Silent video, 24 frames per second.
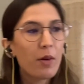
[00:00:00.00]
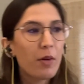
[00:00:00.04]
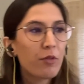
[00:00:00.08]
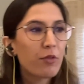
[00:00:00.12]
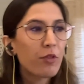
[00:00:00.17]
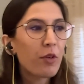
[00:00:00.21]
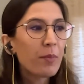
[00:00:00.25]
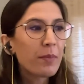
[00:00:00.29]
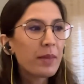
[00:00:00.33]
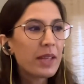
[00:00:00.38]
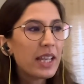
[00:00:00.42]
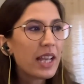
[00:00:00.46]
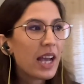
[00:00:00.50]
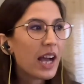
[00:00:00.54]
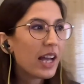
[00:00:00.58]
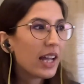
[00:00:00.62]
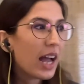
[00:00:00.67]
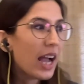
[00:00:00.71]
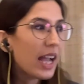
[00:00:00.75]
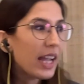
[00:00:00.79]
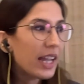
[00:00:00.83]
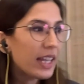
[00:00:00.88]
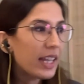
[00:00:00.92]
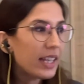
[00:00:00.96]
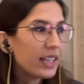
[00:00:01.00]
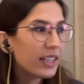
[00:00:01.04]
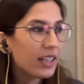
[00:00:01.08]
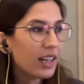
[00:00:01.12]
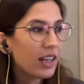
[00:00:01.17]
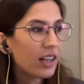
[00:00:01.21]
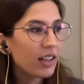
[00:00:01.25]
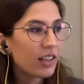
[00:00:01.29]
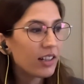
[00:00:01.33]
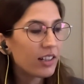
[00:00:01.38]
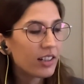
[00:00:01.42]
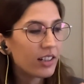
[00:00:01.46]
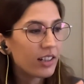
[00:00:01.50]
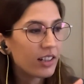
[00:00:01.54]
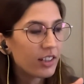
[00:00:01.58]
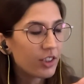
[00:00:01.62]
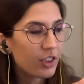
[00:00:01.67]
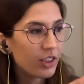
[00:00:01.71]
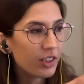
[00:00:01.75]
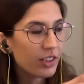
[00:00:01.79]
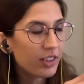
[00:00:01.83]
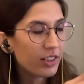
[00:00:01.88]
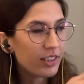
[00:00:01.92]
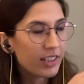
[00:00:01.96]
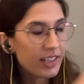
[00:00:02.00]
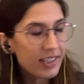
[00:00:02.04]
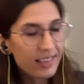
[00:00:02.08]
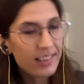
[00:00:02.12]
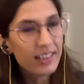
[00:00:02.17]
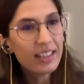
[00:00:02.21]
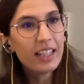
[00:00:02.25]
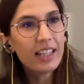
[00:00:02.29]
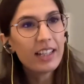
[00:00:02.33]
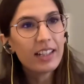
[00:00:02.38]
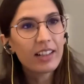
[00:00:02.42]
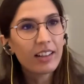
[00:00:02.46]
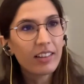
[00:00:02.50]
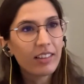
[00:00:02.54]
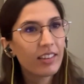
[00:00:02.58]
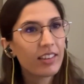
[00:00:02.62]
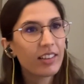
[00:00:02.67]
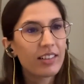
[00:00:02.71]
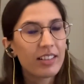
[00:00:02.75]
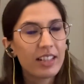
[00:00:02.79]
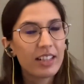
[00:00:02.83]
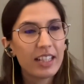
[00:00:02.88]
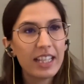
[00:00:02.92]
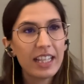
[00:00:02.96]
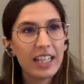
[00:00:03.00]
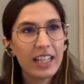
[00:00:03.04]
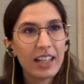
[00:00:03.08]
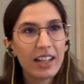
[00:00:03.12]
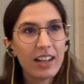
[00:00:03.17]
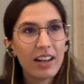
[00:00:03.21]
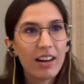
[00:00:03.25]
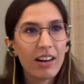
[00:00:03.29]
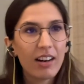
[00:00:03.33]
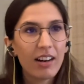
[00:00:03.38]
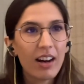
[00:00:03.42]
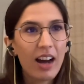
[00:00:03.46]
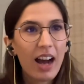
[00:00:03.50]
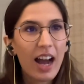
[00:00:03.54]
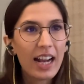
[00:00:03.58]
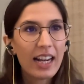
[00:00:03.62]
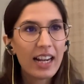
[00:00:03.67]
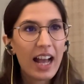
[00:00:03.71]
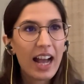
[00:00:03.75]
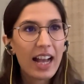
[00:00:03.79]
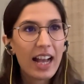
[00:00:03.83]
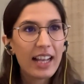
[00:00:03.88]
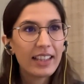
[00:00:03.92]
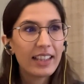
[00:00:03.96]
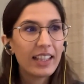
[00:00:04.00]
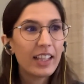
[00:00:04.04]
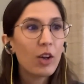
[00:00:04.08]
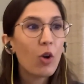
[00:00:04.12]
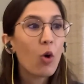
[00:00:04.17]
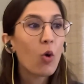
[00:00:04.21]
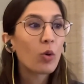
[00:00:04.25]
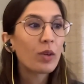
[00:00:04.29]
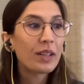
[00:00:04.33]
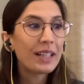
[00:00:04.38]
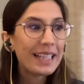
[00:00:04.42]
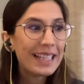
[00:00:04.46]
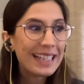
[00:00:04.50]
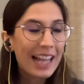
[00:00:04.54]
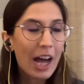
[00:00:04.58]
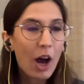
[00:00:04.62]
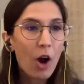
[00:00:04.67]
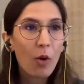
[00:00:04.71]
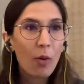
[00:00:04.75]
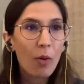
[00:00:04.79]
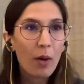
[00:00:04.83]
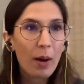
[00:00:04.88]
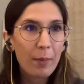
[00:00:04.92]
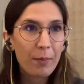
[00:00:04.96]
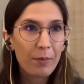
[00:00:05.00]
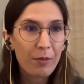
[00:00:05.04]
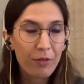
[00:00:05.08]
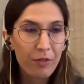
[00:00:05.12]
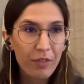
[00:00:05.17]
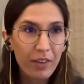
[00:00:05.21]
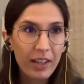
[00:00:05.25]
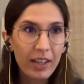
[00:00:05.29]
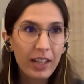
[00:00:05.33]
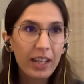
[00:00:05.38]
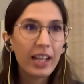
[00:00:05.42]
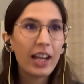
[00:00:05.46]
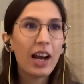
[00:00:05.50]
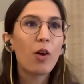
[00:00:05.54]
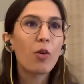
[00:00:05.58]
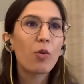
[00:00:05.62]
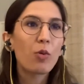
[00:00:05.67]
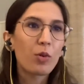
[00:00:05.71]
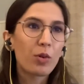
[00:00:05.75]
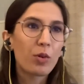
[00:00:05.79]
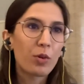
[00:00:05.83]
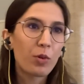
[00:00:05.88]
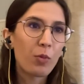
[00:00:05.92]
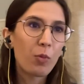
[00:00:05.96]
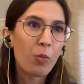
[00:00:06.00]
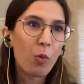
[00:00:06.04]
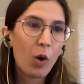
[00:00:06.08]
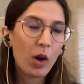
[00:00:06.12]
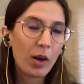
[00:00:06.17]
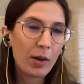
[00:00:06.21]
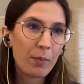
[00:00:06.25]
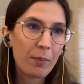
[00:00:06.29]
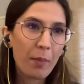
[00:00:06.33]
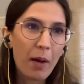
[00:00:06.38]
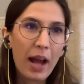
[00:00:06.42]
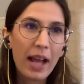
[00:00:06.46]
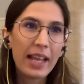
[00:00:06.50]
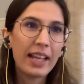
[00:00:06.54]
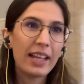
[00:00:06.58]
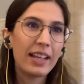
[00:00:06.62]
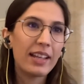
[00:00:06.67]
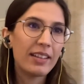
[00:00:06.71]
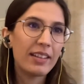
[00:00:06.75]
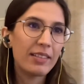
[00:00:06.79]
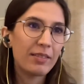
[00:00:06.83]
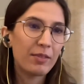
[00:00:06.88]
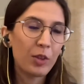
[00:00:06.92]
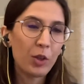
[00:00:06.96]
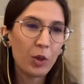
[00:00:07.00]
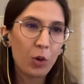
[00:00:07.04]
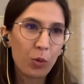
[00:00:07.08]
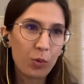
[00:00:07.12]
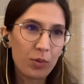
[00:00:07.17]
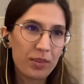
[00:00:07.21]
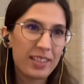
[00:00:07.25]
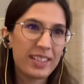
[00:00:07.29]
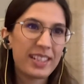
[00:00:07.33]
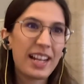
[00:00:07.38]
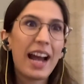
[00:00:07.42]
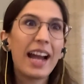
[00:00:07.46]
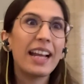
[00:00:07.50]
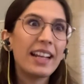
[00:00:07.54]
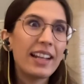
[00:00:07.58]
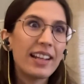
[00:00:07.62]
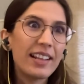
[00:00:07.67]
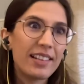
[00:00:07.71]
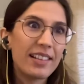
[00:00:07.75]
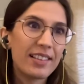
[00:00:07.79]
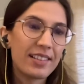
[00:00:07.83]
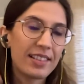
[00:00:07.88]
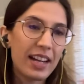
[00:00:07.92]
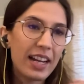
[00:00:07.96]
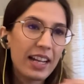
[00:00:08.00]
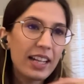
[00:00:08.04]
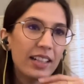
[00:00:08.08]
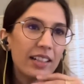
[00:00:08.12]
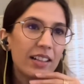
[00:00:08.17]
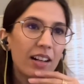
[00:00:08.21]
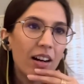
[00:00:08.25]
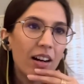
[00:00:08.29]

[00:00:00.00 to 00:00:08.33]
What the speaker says: me, I recently turned 30, and I think only now I'm figuring out what my style is, right?